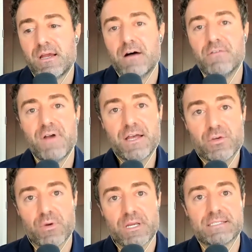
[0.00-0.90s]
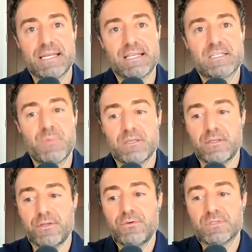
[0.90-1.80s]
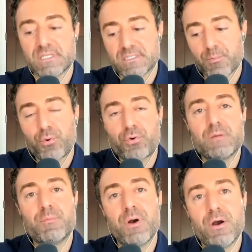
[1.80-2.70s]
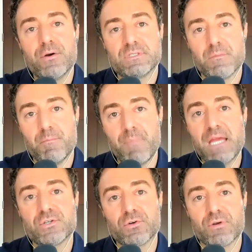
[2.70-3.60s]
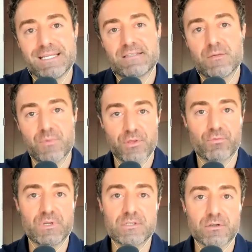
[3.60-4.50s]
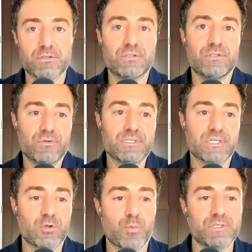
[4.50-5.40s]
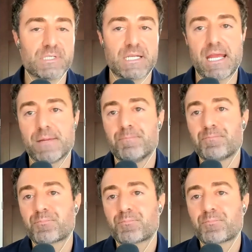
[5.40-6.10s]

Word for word: evaluates, and it's been used as a pre-post measure in some of the research using huperzine A.